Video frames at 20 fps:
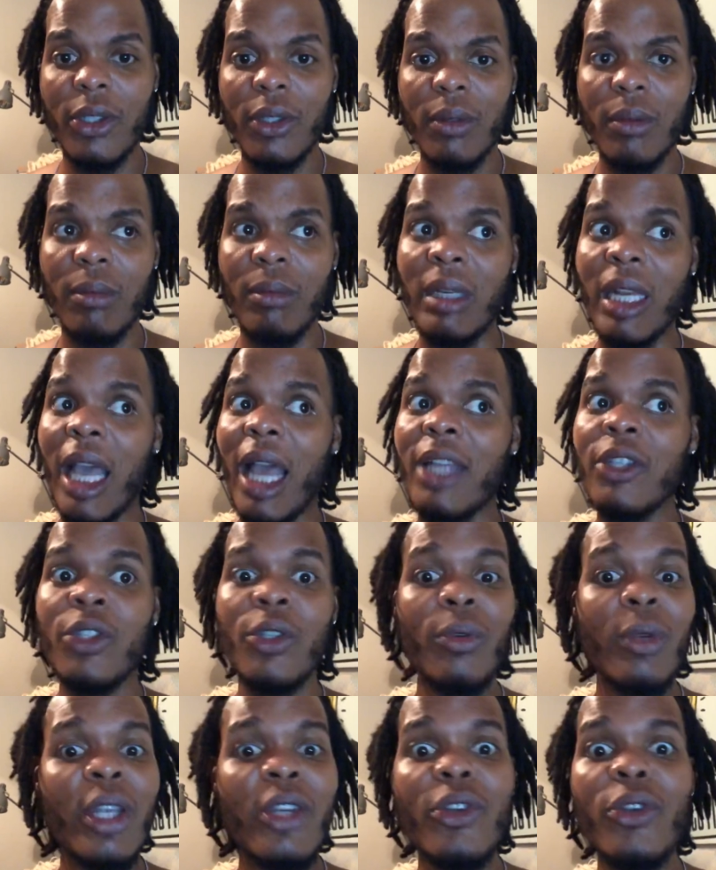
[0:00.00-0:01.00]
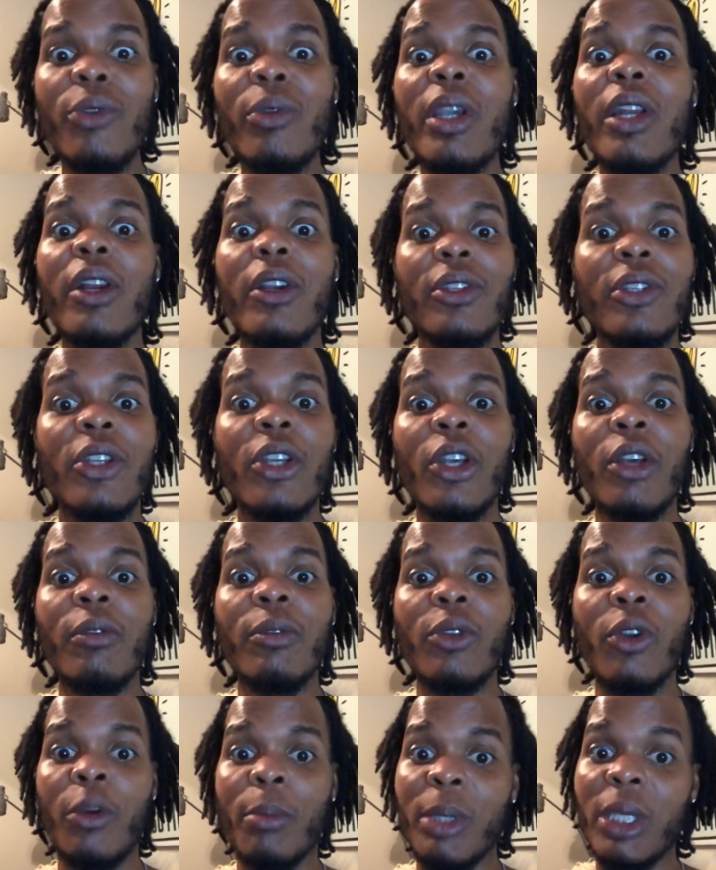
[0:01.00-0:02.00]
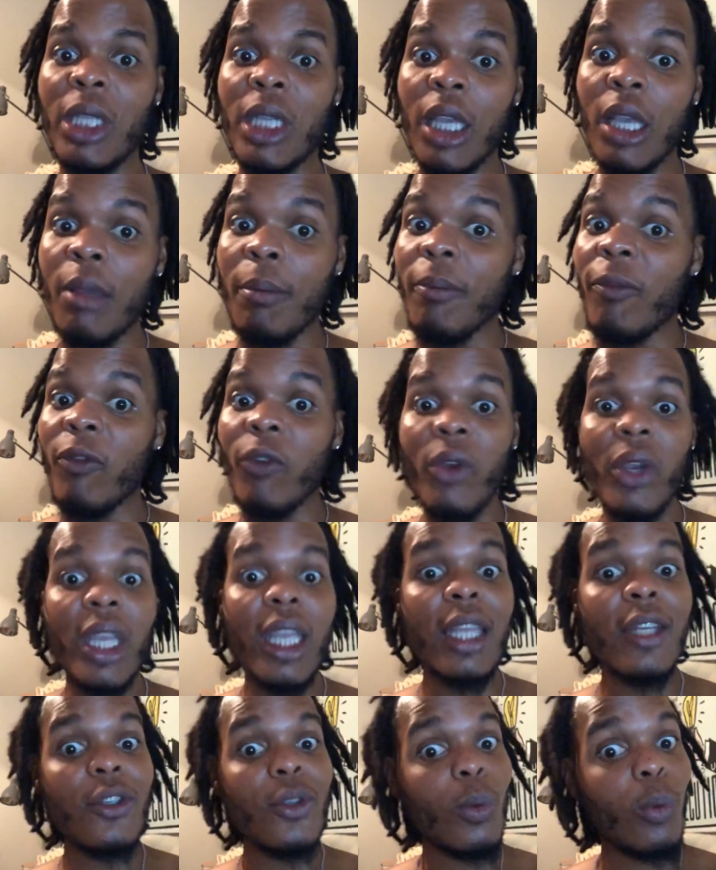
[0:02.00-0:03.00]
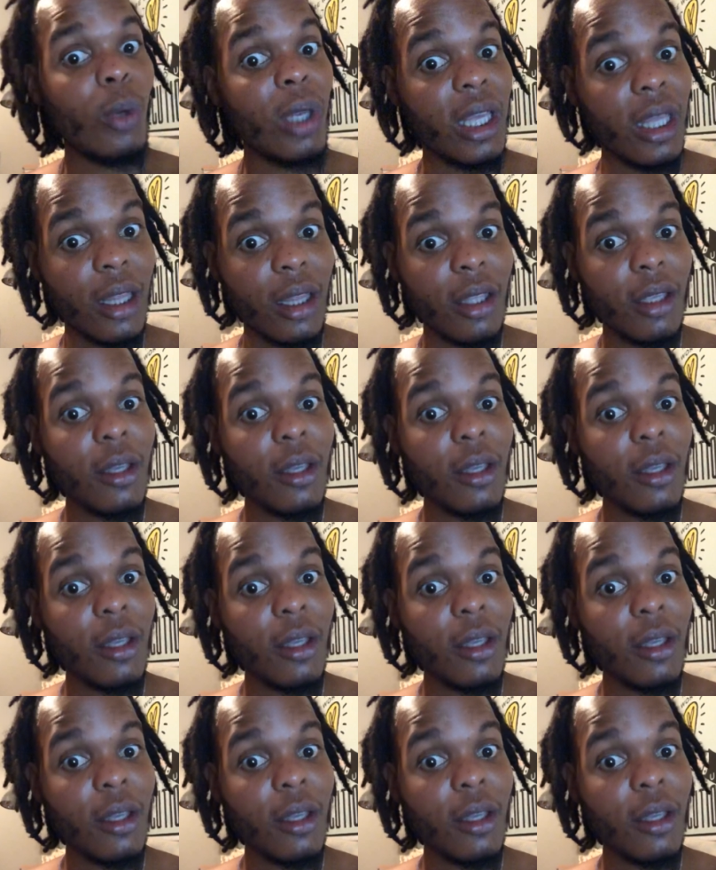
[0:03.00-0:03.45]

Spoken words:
Not to integrate ourselves or become friends with.